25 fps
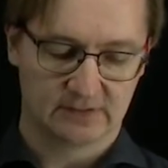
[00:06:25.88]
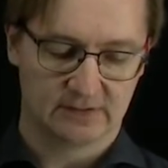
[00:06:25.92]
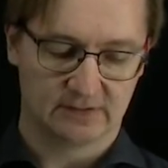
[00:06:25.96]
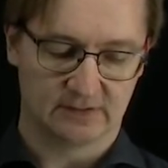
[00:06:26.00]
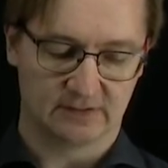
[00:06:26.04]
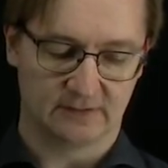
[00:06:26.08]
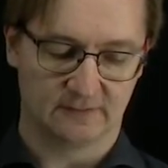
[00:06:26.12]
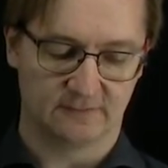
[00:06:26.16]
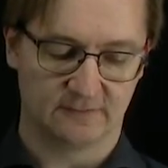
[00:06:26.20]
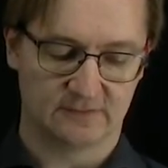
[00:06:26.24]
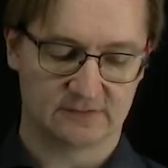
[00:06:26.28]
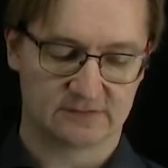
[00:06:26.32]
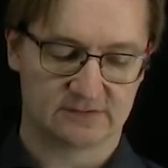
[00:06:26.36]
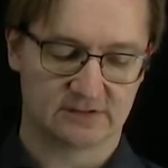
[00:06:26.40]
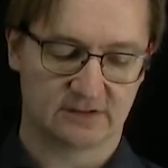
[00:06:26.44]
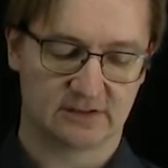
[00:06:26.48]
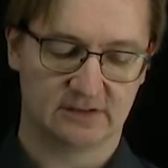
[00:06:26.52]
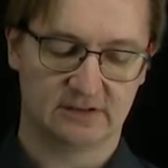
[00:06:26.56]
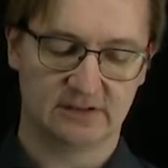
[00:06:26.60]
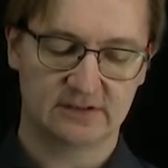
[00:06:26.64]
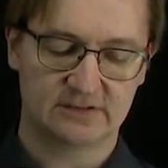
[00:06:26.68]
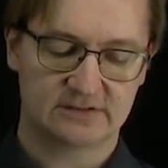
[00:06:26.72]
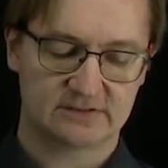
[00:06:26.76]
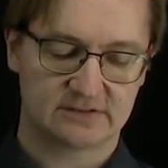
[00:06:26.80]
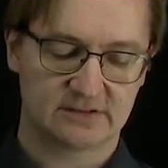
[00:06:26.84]
If it's a
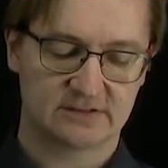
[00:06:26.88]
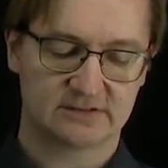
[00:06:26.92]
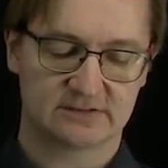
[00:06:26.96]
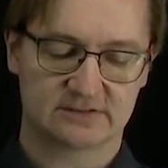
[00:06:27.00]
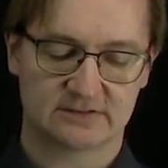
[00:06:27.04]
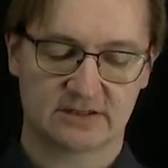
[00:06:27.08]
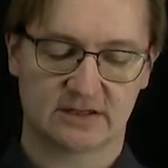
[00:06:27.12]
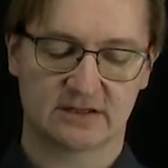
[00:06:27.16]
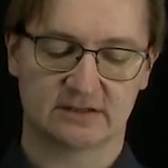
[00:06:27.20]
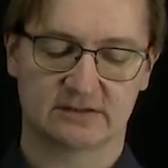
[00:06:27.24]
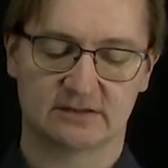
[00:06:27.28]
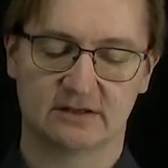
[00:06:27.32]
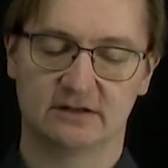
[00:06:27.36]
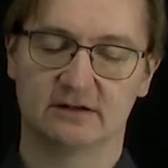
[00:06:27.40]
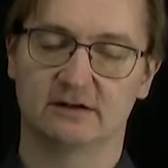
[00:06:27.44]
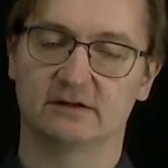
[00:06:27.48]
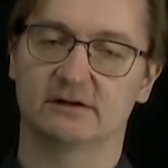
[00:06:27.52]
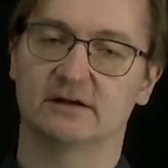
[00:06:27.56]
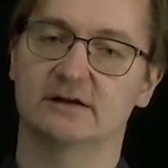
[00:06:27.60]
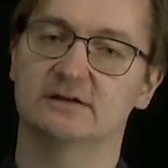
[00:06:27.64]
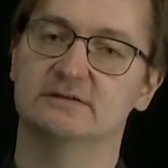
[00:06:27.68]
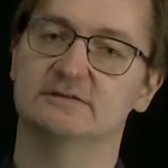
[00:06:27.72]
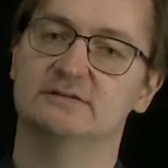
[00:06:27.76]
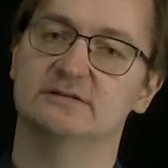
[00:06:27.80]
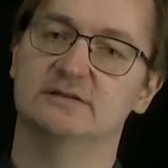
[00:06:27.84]
list instead, then I
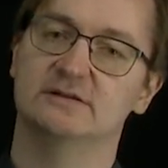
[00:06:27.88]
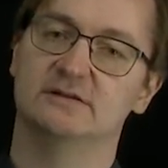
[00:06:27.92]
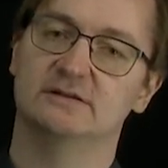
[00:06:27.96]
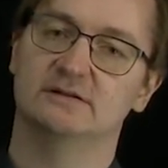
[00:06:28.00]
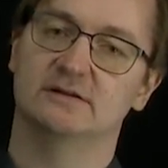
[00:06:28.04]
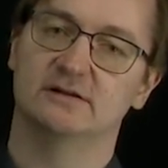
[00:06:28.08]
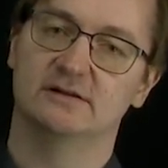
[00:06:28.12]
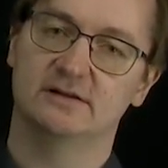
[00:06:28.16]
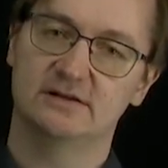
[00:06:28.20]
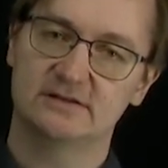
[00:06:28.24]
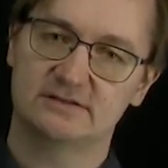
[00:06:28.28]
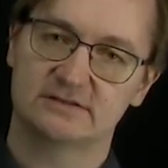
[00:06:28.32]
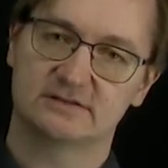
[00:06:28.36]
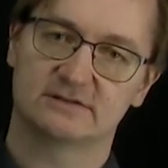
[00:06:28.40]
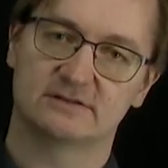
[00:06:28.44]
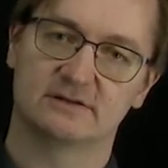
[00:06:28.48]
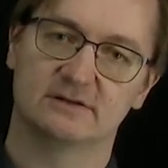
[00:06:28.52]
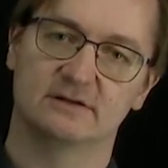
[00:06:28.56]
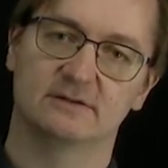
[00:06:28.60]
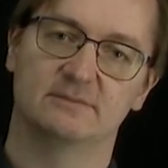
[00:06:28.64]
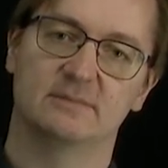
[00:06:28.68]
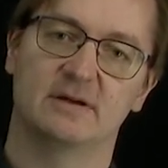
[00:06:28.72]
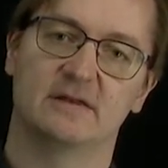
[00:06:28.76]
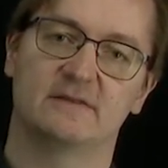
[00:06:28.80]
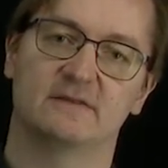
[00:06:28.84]
can see the list
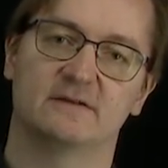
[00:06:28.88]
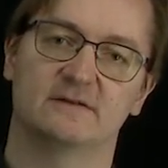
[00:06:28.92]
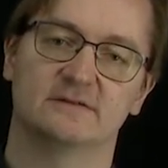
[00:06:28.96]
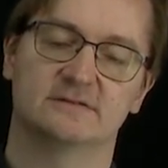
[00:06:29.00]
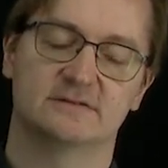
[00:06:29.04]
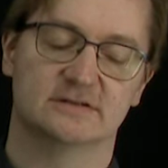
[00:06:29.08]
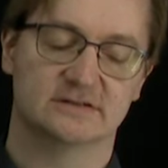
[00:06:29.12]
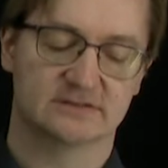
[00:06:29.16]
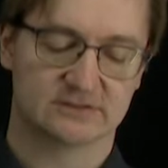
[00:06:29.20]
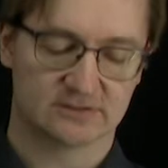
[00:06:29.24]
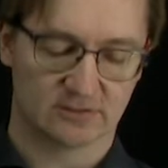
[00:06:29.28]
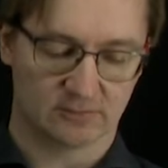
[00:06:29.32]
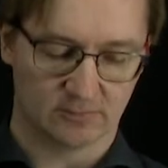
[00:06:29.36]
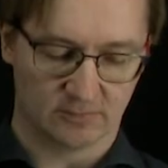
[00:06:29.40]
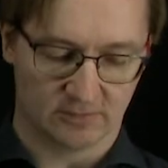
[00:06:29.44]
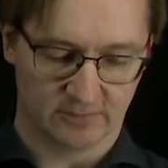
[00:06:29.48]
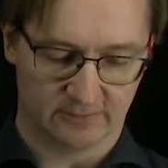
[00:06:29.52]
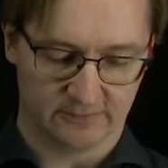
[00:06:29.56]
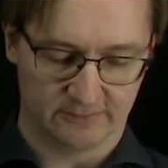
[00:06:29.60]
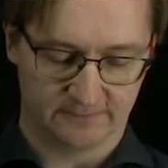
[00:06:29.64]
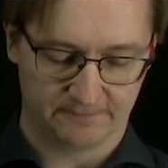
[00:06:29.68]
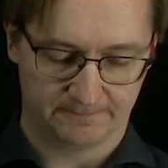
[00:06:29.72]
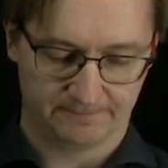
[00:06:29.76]
methods and so on.